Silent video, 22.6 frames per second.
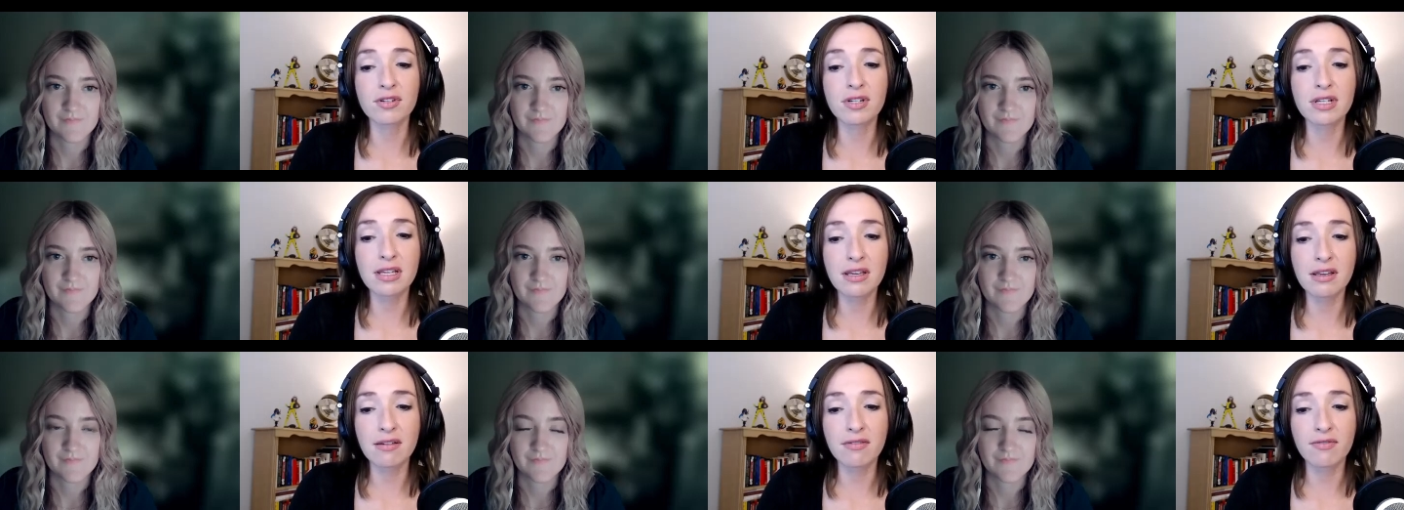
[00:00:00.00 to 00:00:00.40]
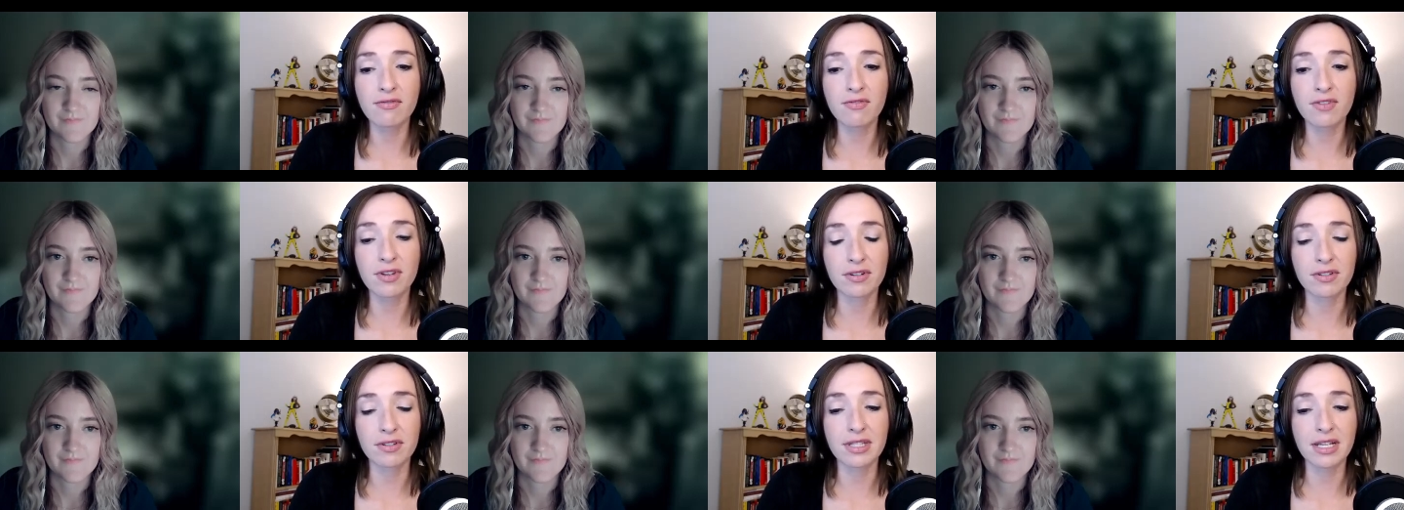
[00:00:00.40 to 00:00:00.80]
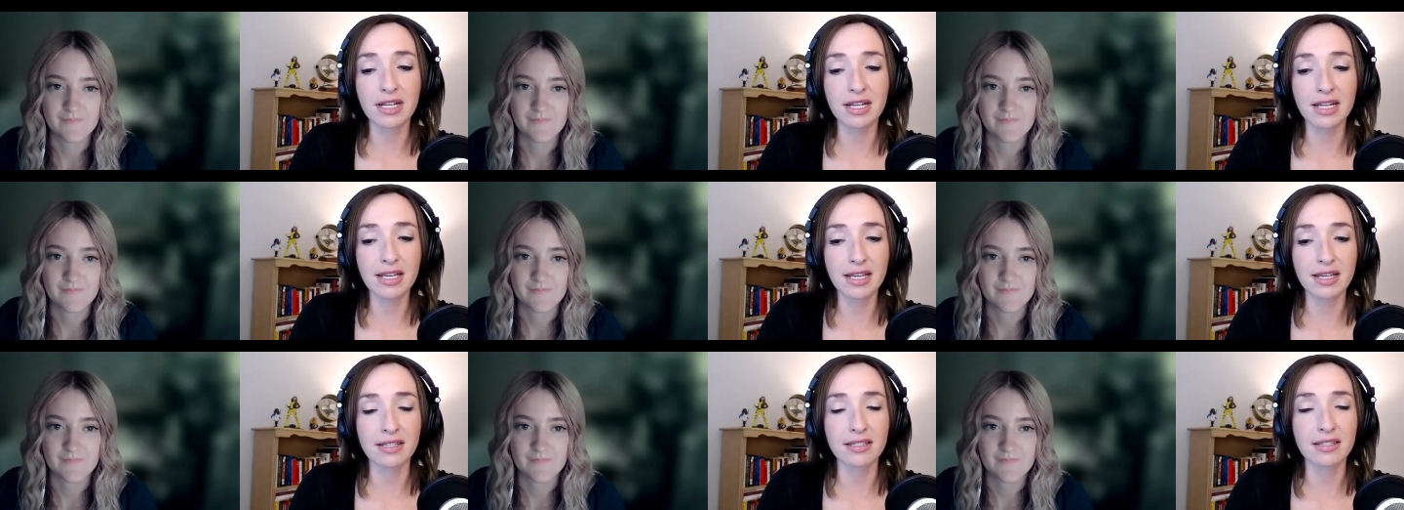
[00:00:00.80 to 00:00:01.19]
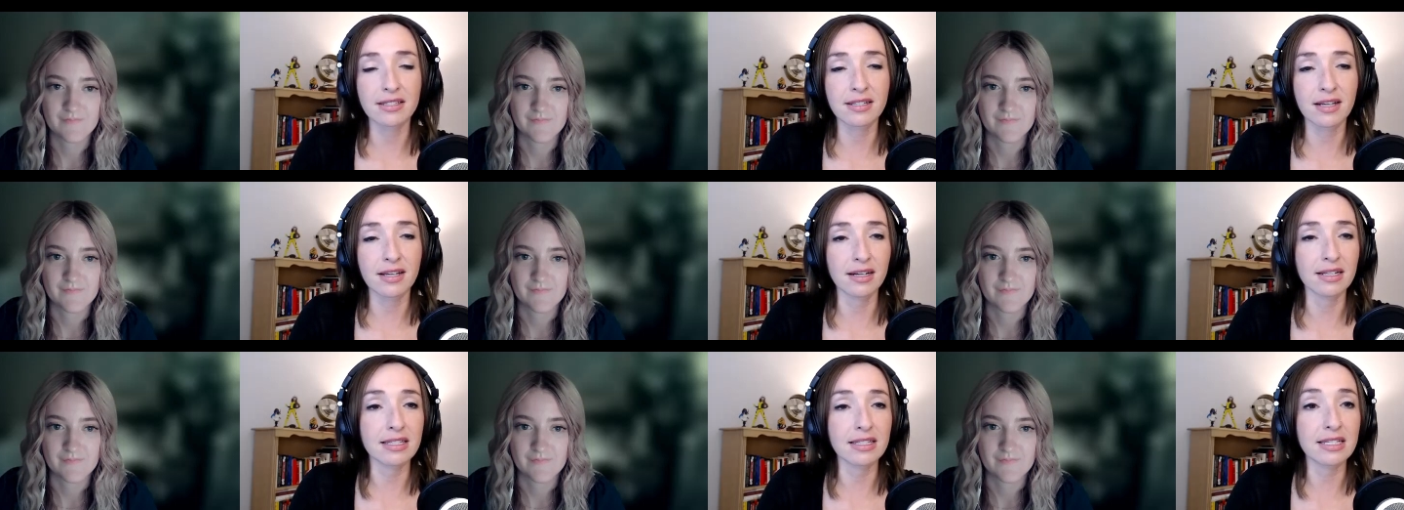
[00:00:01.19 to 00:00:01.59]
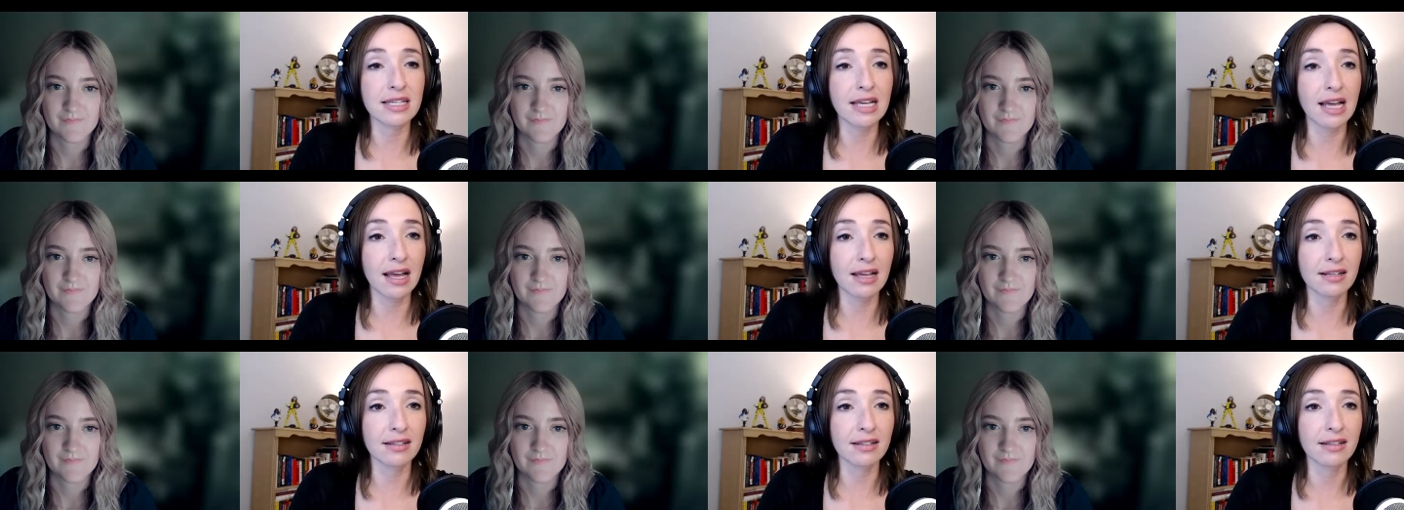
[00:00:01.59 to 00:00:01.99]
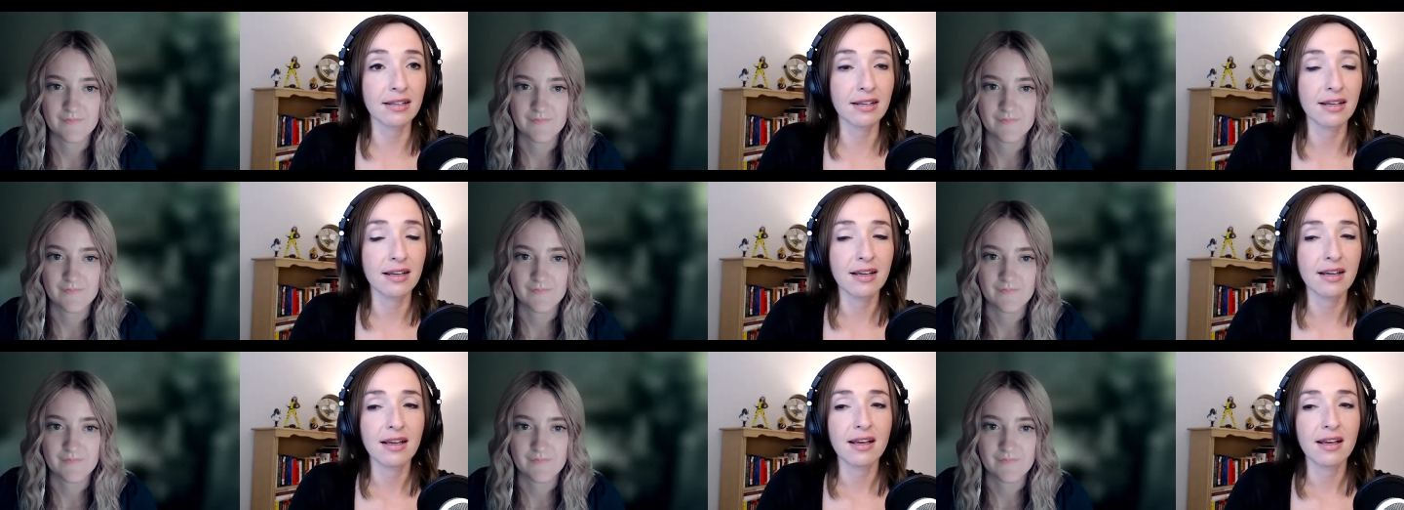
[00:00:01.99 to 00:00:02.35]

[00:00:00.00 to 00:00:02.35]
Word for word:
Speaker 1: D feels that he has done in 10.